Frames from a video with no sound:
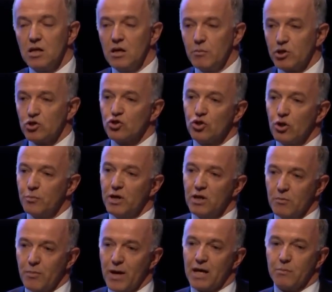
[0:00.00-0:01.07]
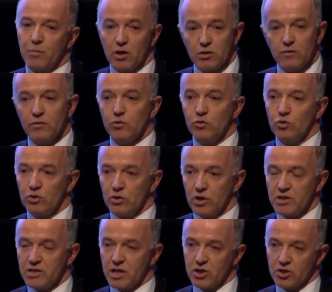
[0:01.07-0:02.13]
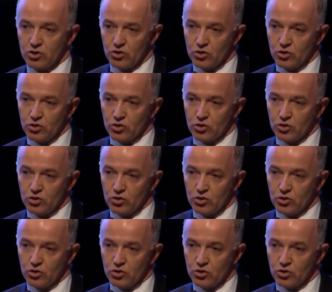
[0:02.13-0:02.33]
but it should not be the backbone of your organisation.